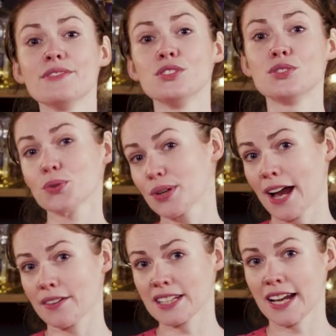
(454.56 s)
If you don't
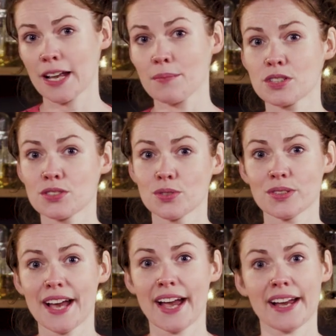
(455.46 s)
have time to do
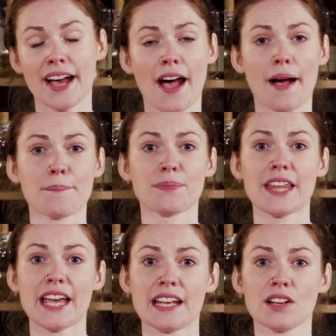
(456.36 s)
that, um,
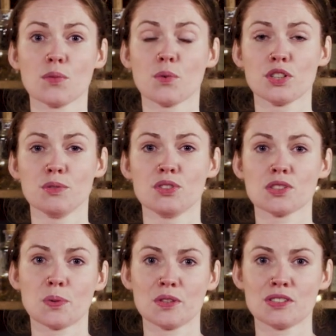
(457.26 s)
then what you would
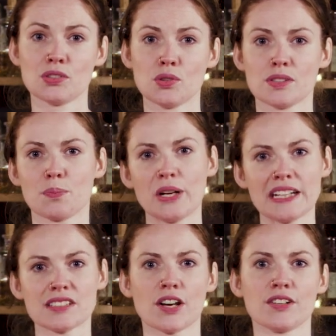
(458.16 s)
just want to do is
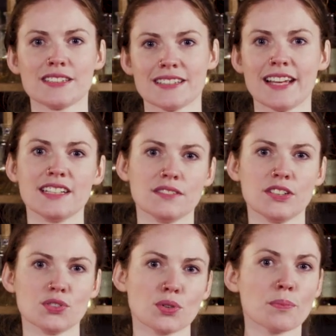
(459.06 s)
break it down into the
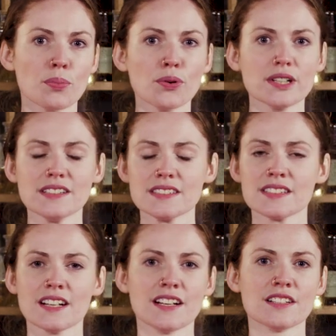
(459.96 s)
individual components
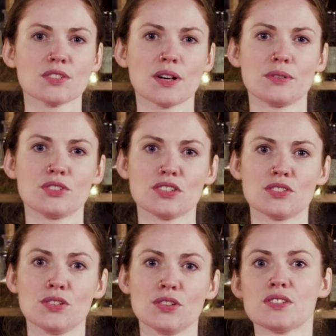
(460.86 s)
so I would
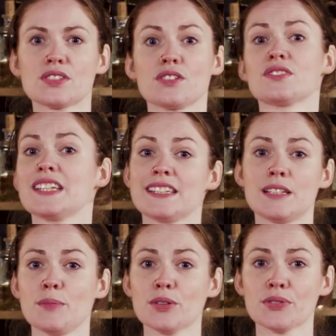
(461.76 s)
just use sort of
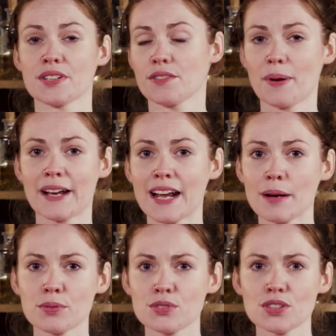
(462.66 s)
60 mils of
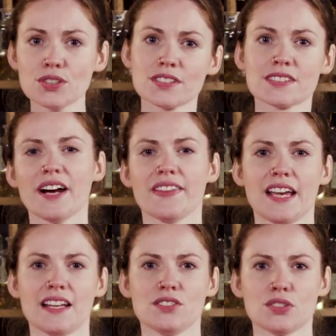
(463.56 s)
pineapple juice and
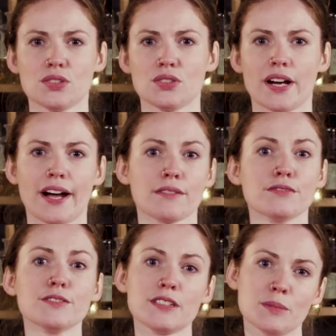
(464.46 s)
then do um,
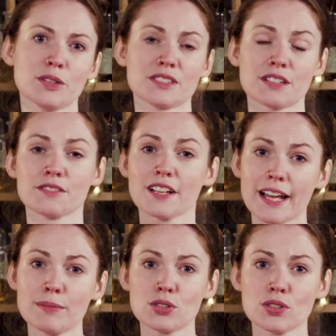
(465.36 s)
15 mils of
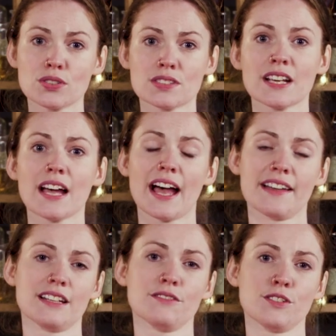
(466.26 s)
lime juice
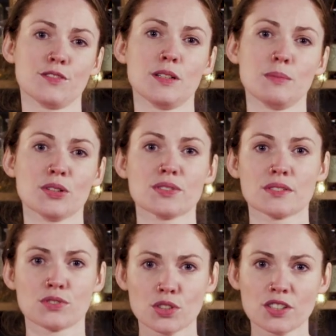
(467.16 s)
and then 15 mils
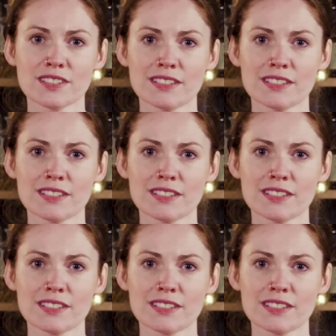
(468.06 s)
of sugar